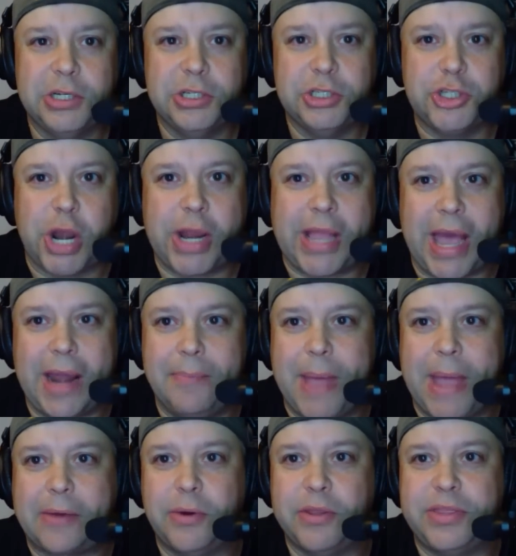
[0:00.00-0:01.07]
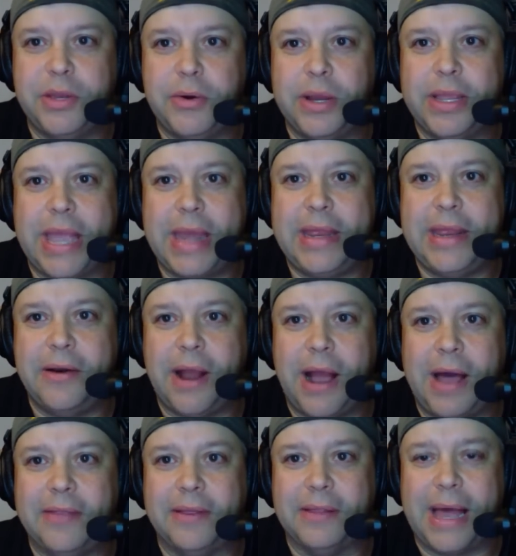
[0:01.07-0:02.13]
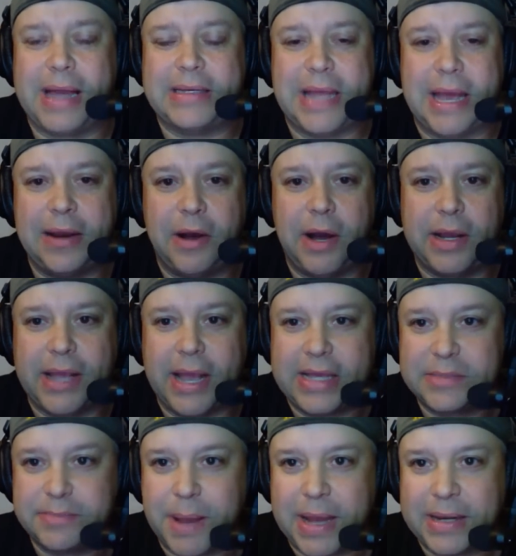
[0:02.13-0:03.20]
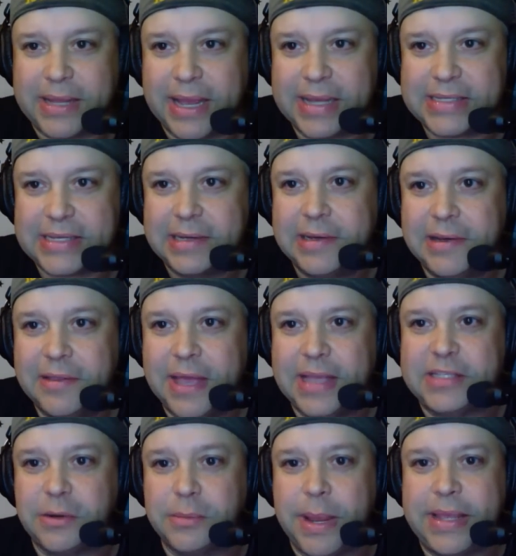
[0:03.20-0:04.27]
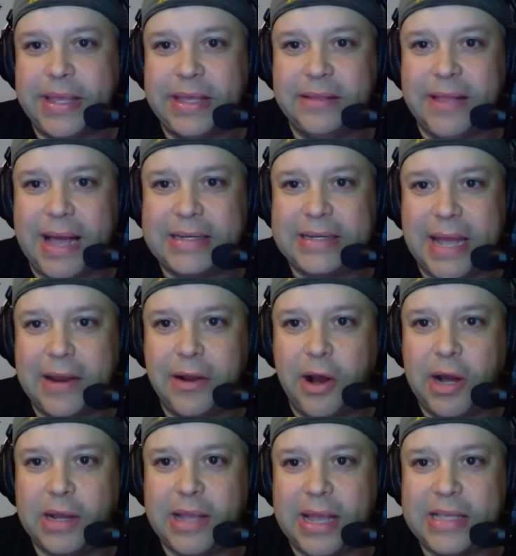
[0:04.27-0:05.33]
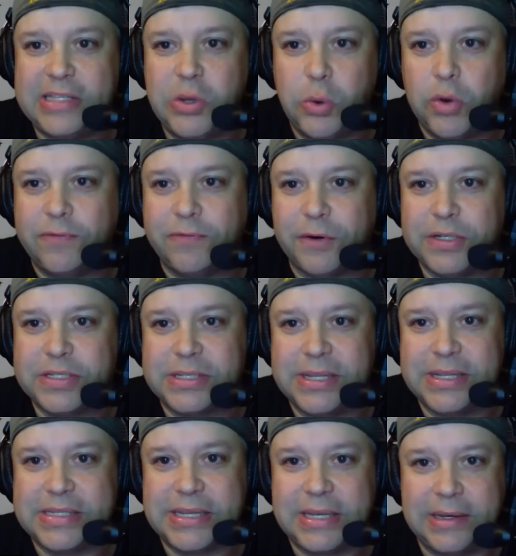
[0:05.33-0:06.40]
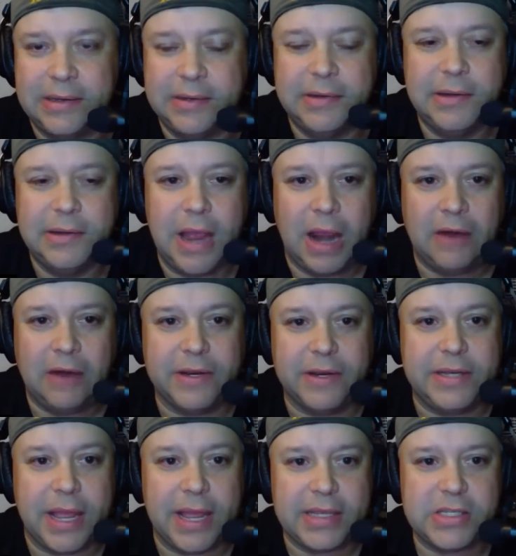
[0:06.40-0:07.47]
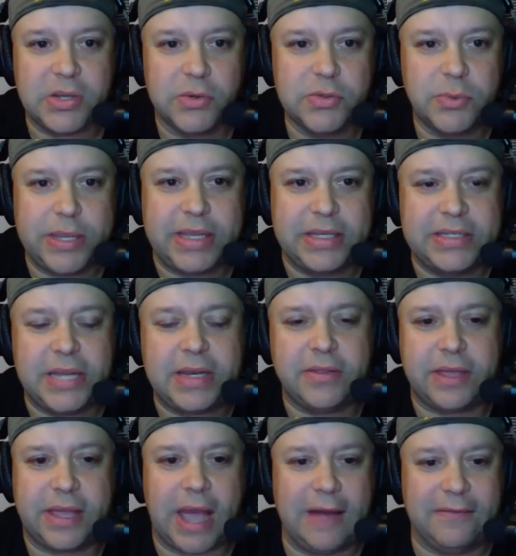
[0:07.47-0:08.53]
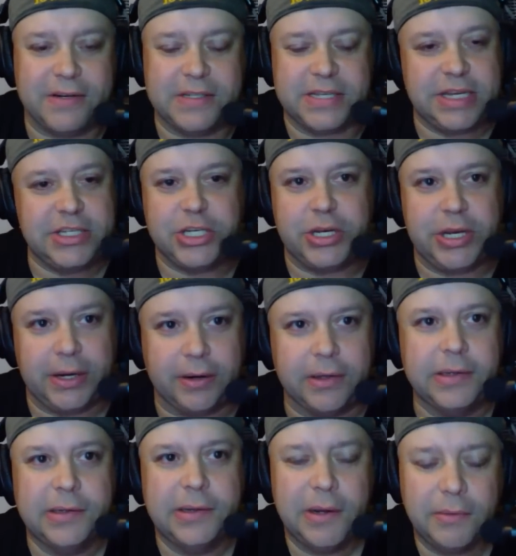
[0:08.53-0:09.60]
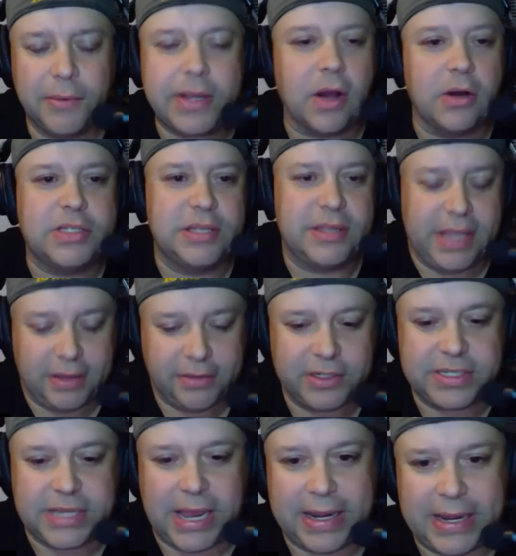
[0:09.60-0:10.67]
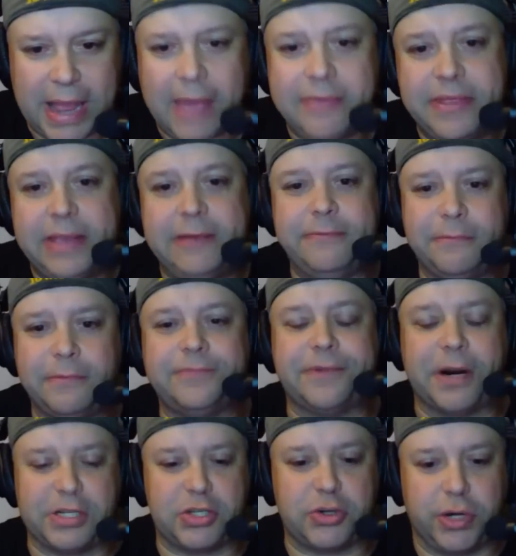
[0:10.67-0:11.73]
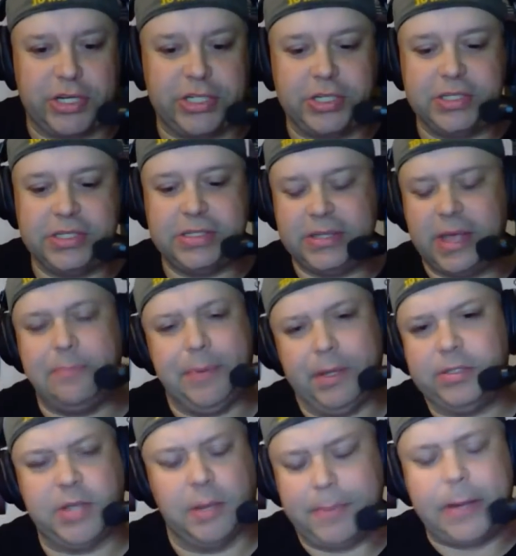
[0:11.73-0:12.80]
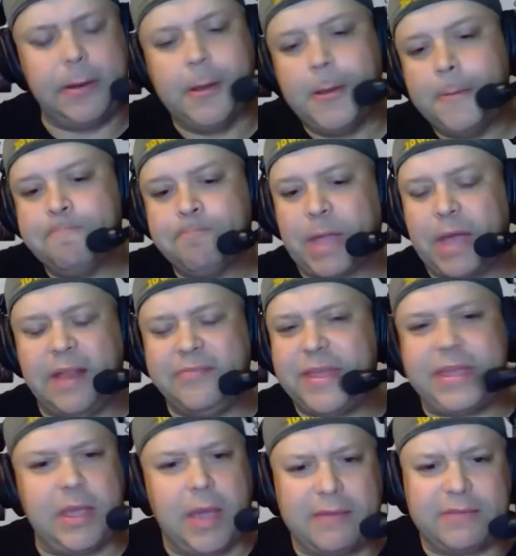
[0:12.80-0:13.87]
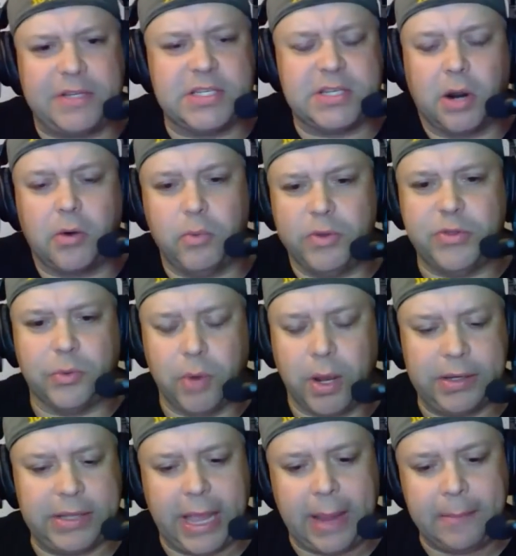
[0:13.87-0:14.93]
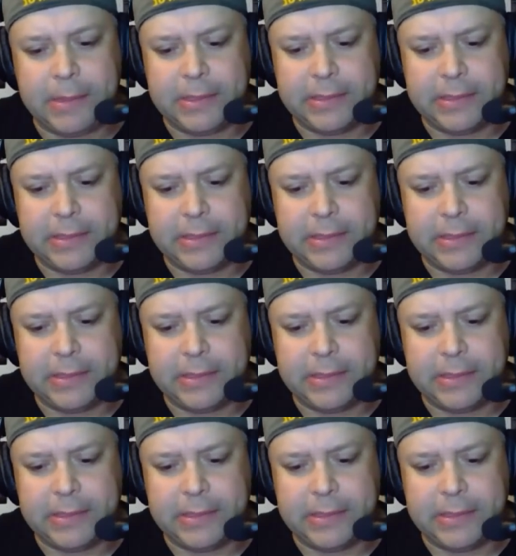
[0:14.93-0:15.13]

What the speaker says: Trent Condon back with you again here on the Locked On Hawkeyes podcast. Thanks for making Locked On Hawkeyes your first listen every day. So as we continue the conversation here, we go to the other side and the frustrations that built up. And I think you have to start with the run game.